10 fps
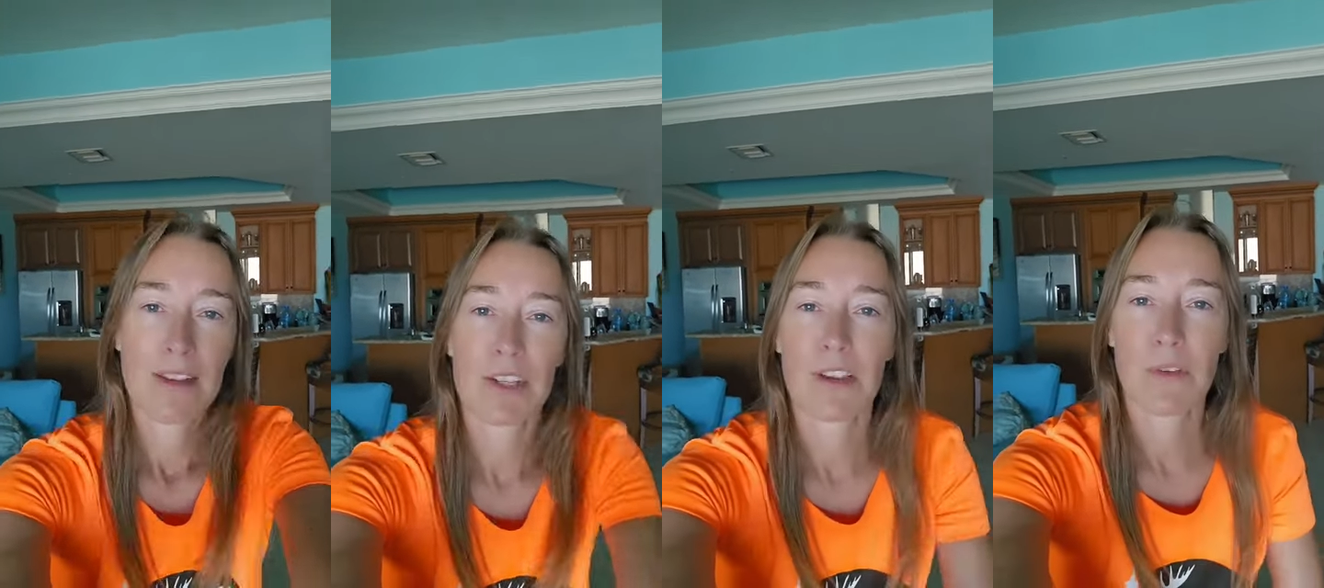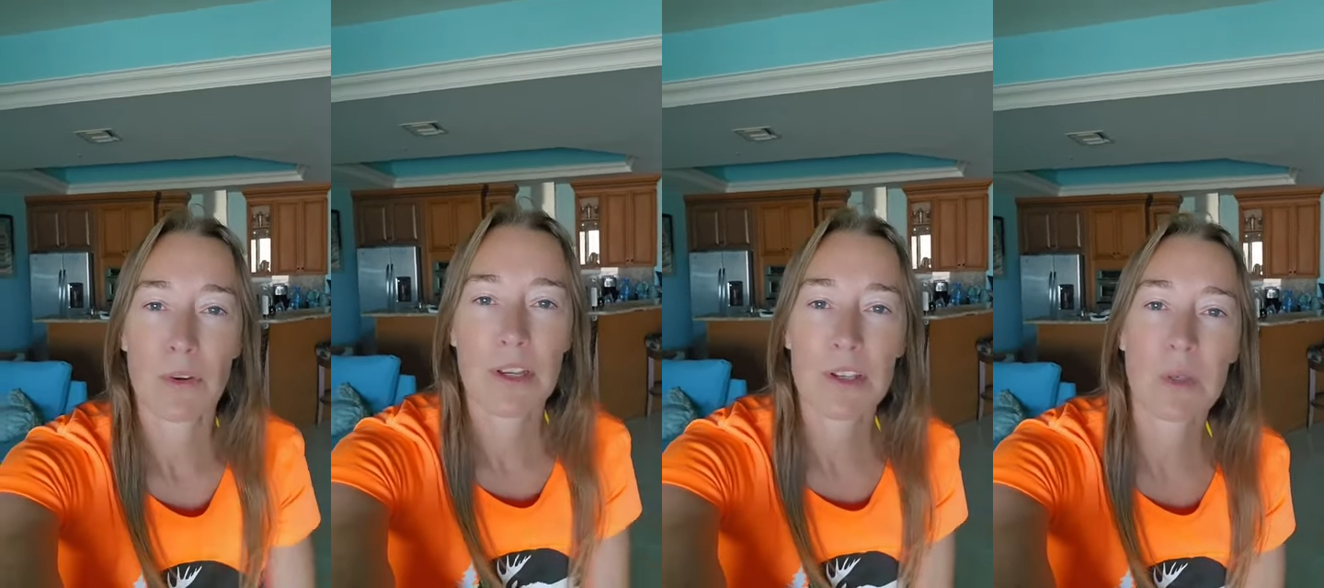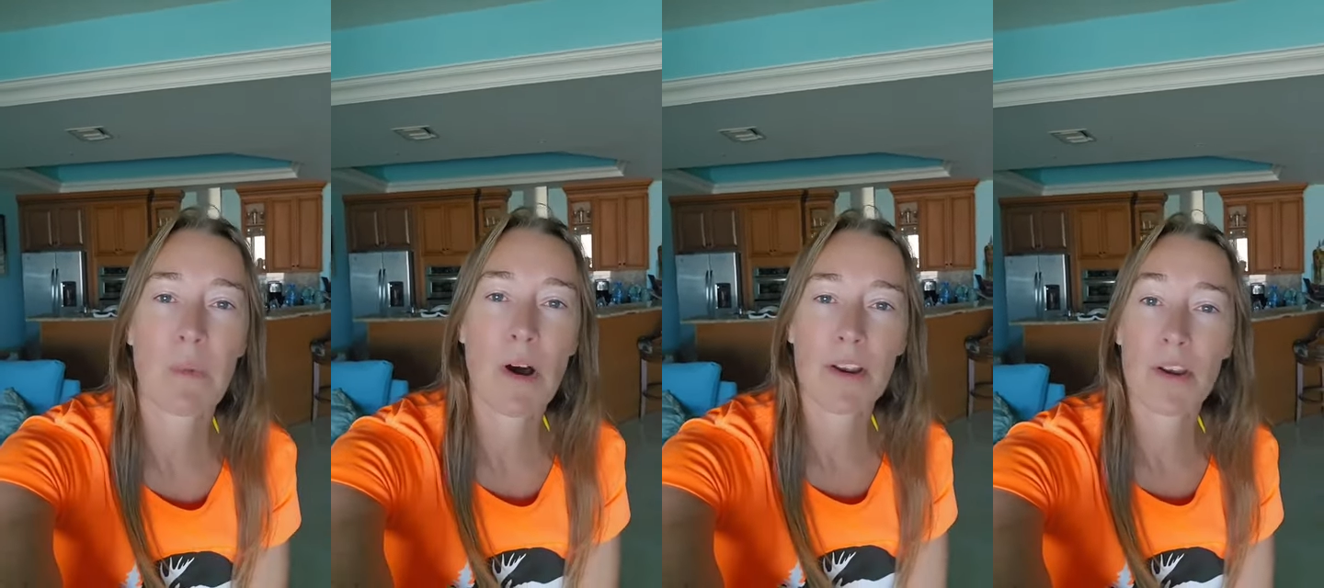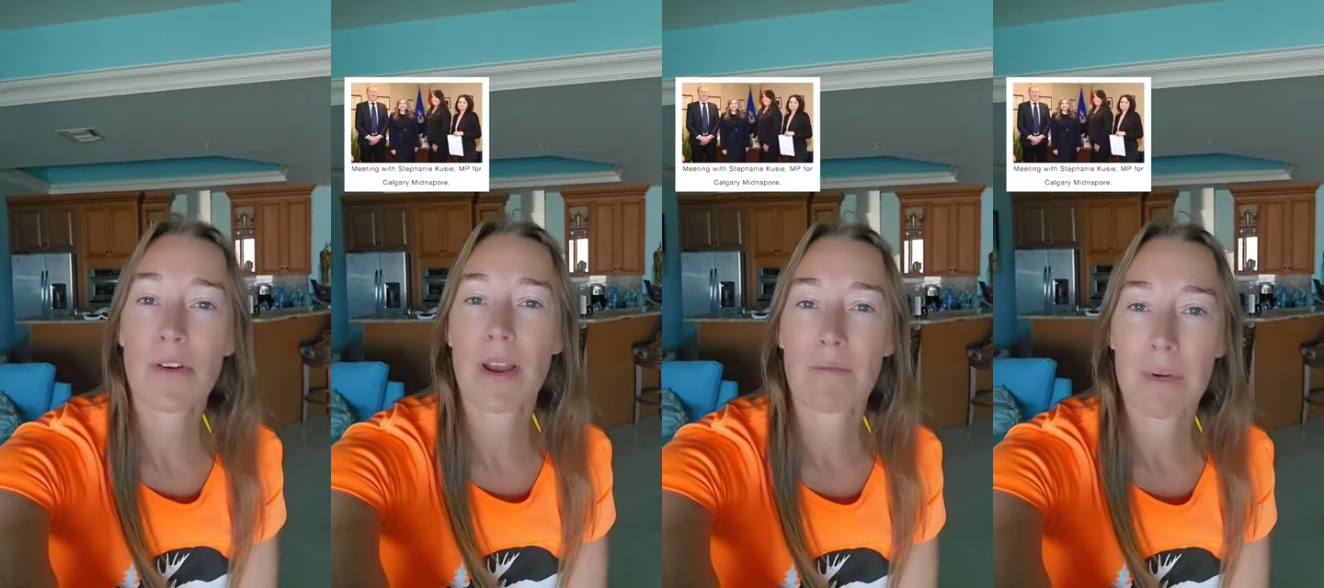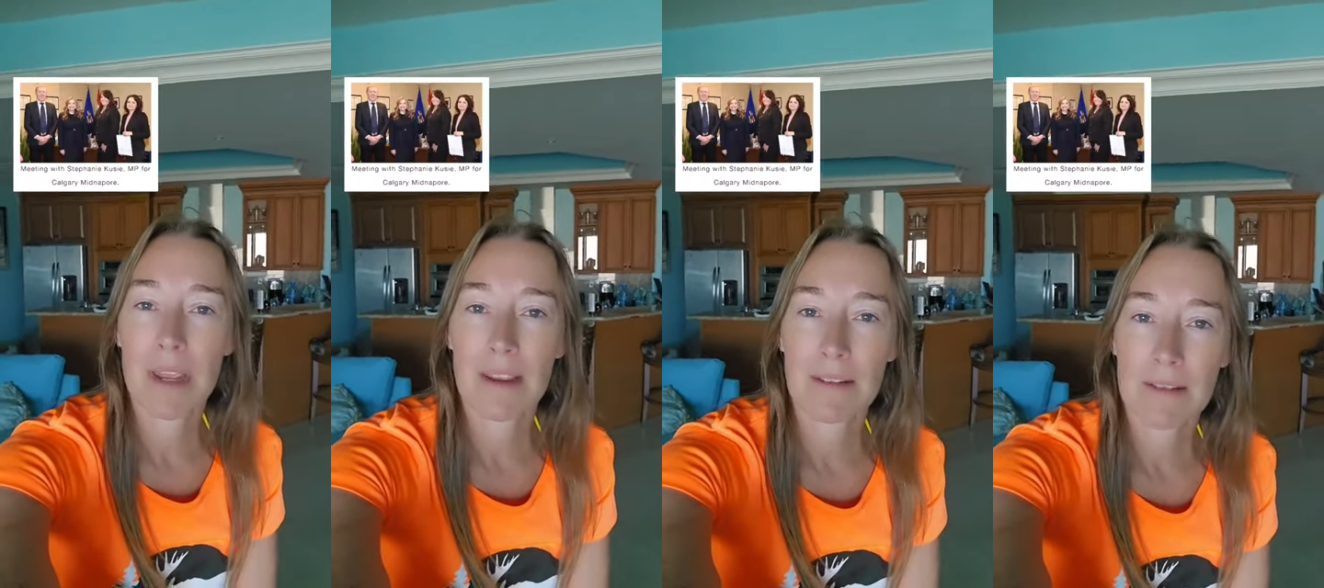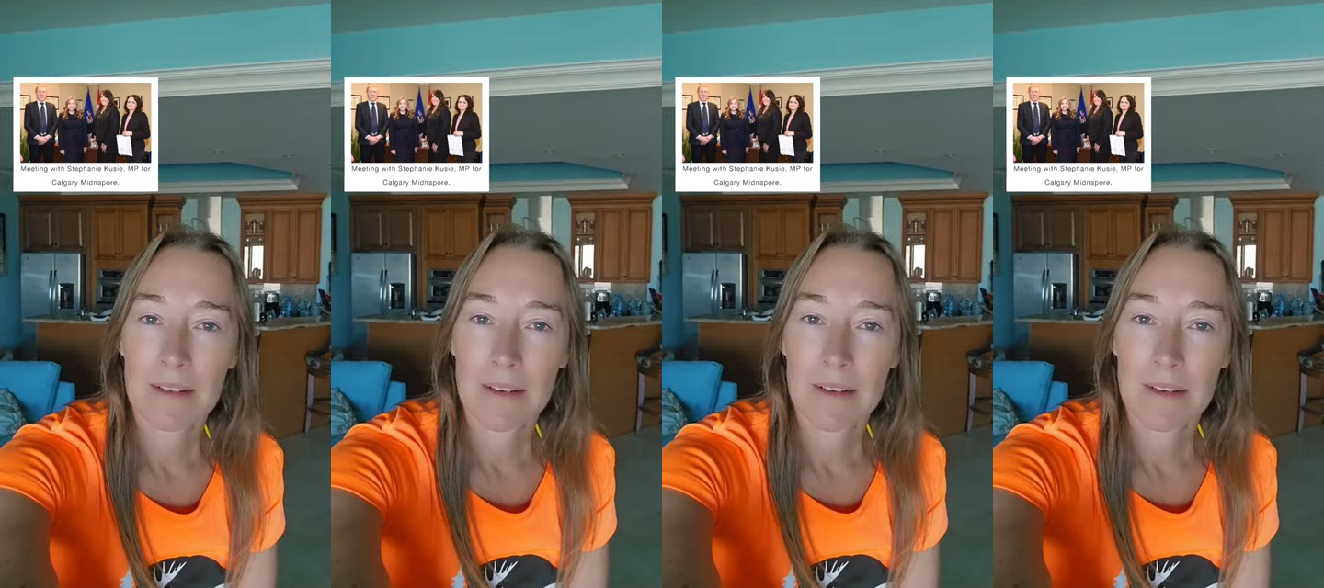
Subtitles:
See if you can spot your MP.